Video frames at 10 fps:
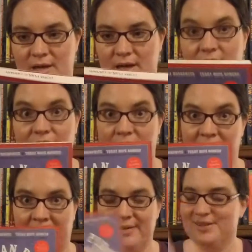I love
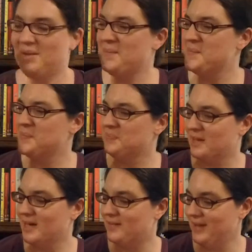cupcakes. So
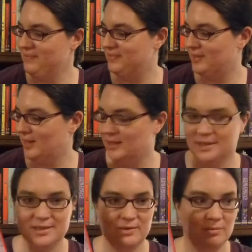anyway, I think
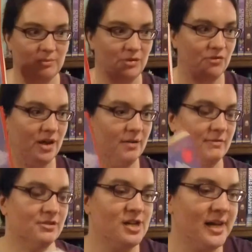this one would be fun. I'll
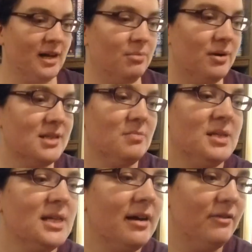have to try a couple
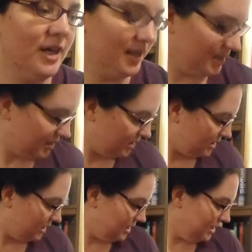recipes out of it.
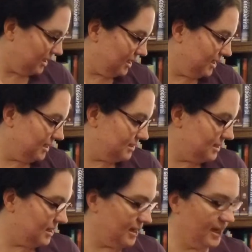And
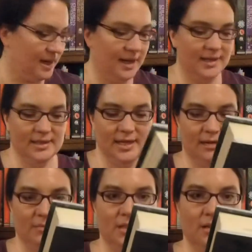then I got
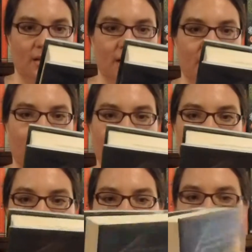
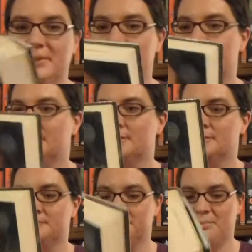Delirium
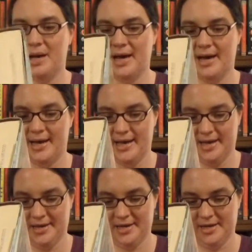
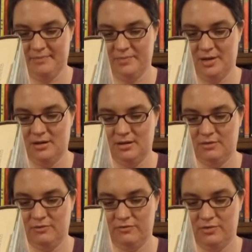by
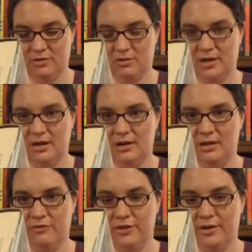Lauren
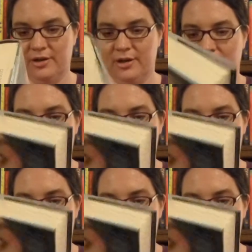Oliver.